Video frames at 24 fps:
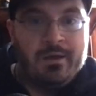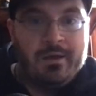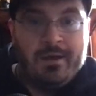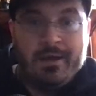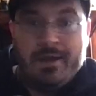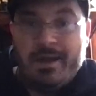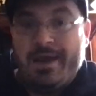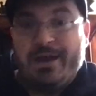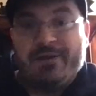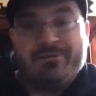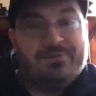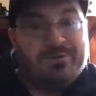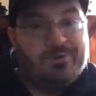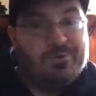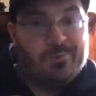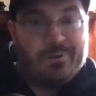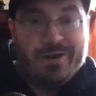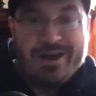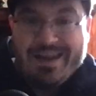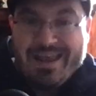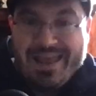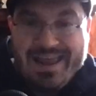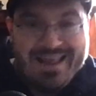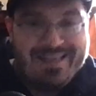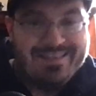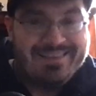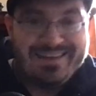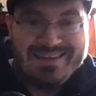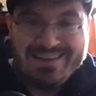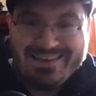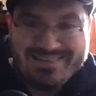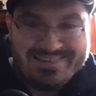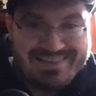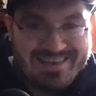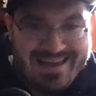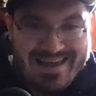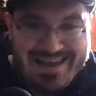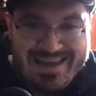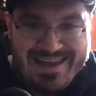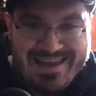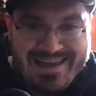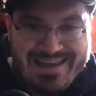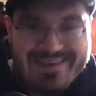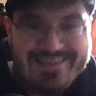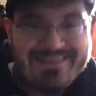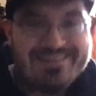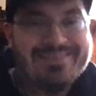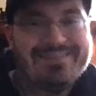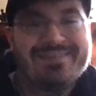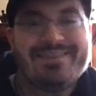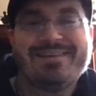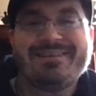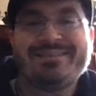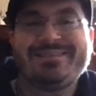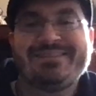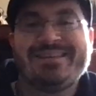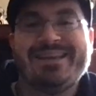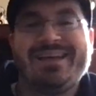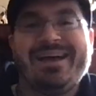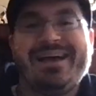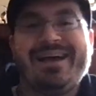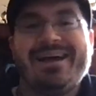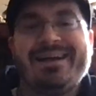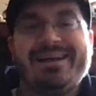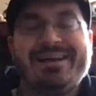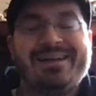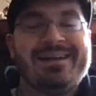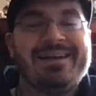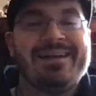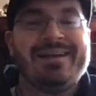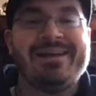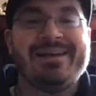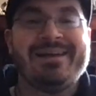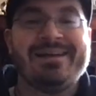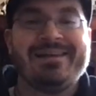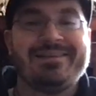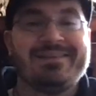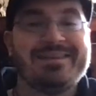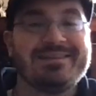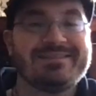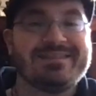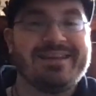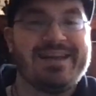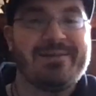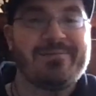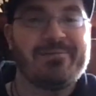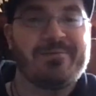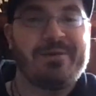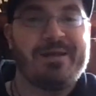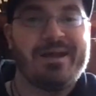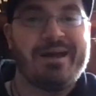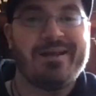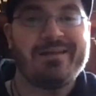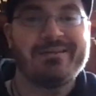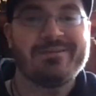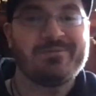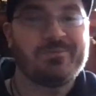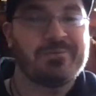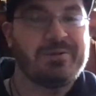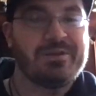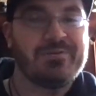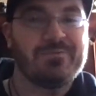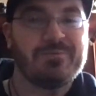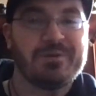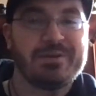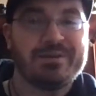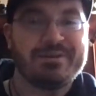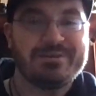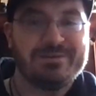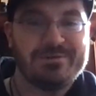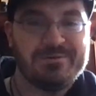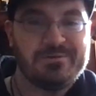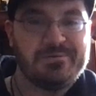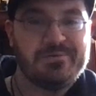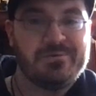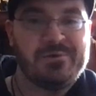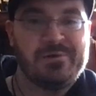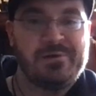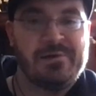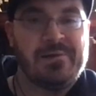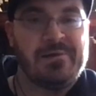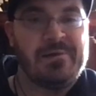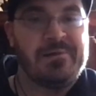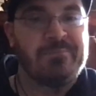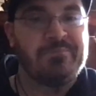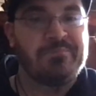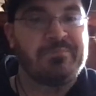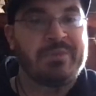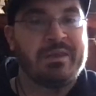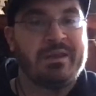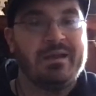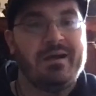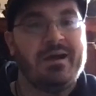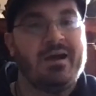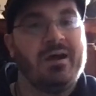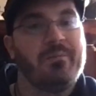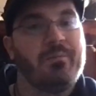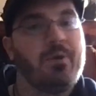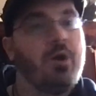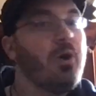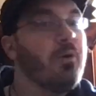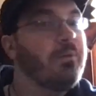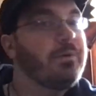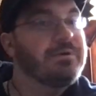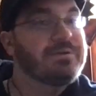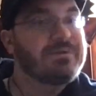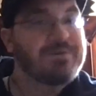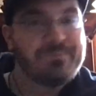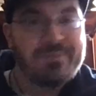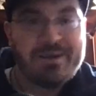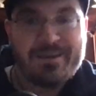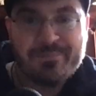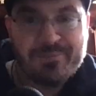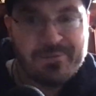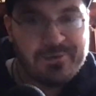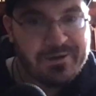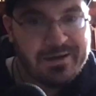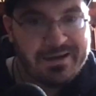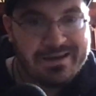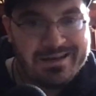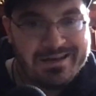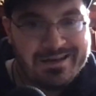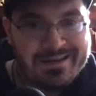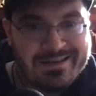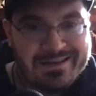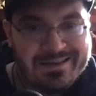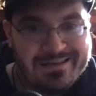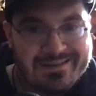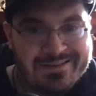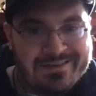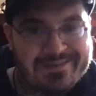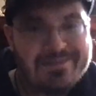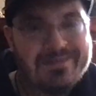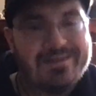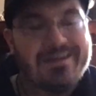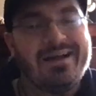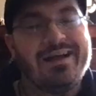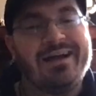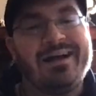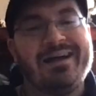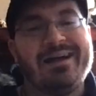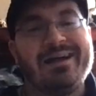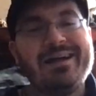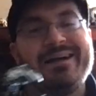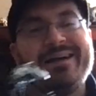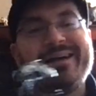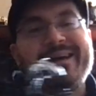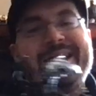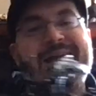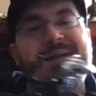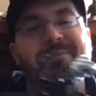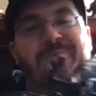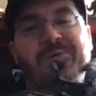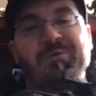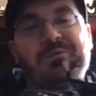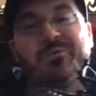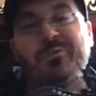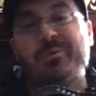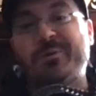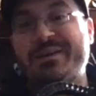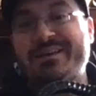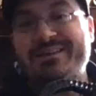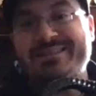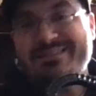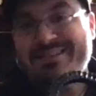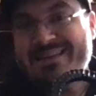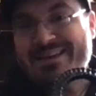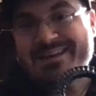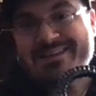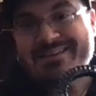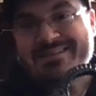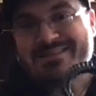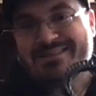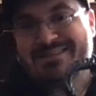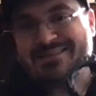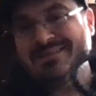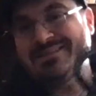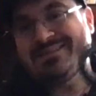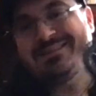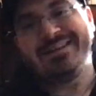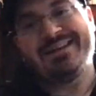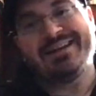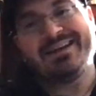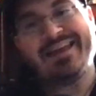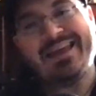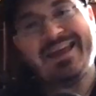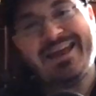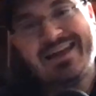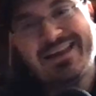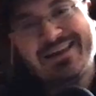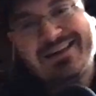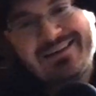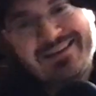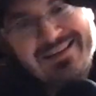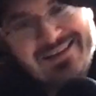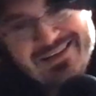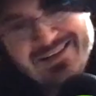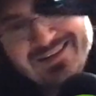has a great Alien Day this time around, 2022. Always remember it. April 26th, again,